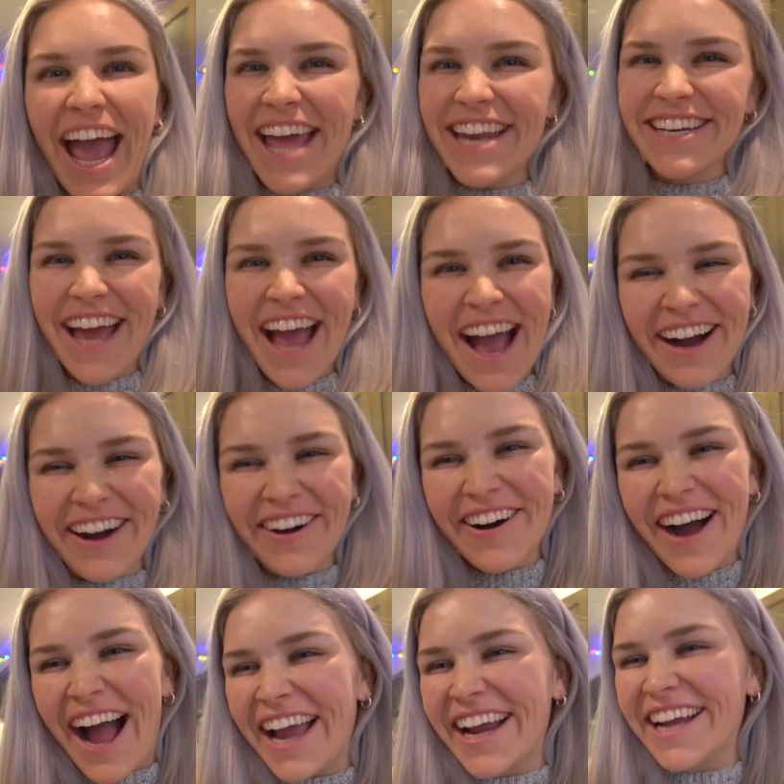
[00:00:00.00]
And
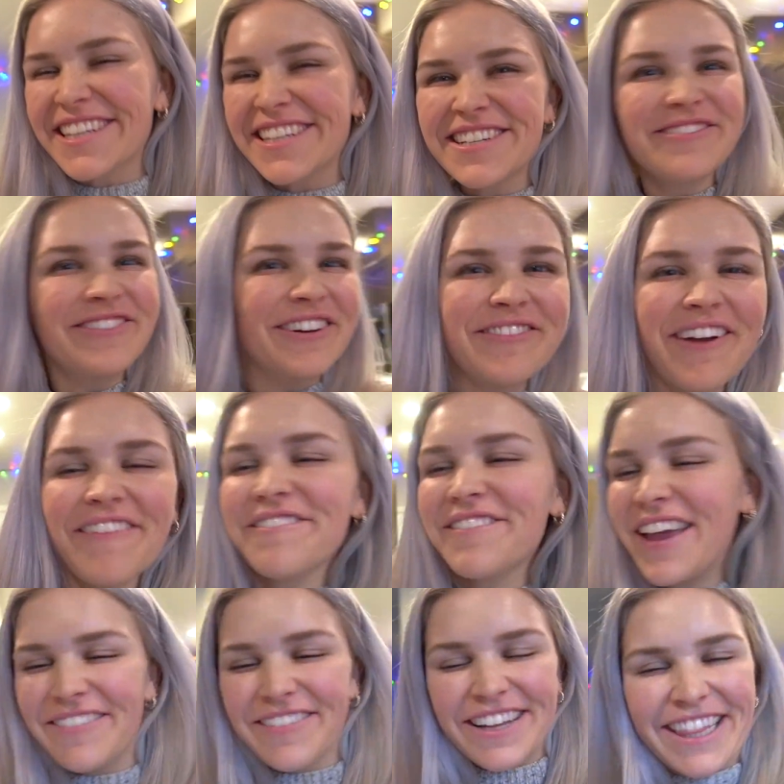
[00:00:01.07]
now I get to do one of my
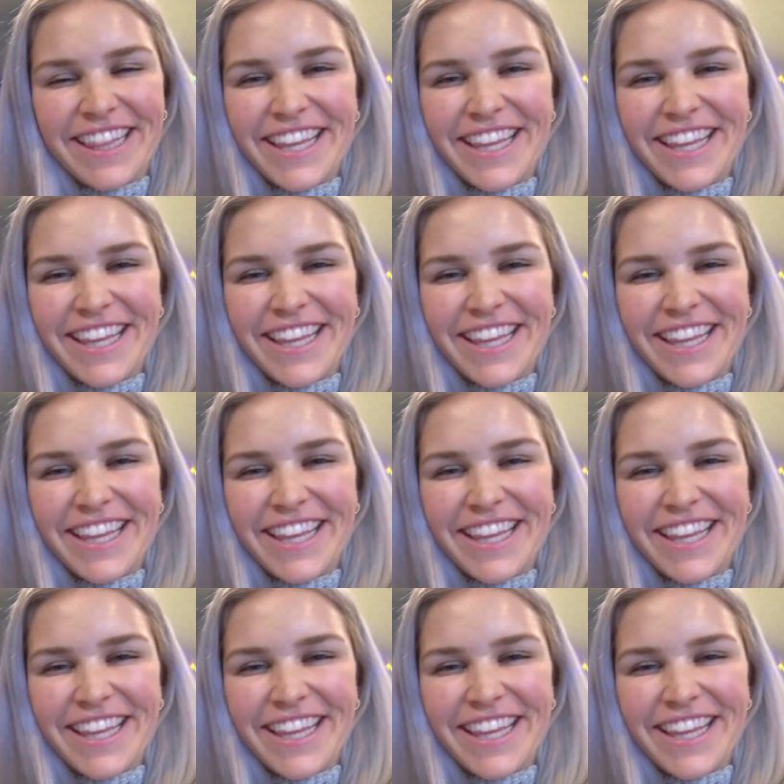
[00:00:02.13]
favorite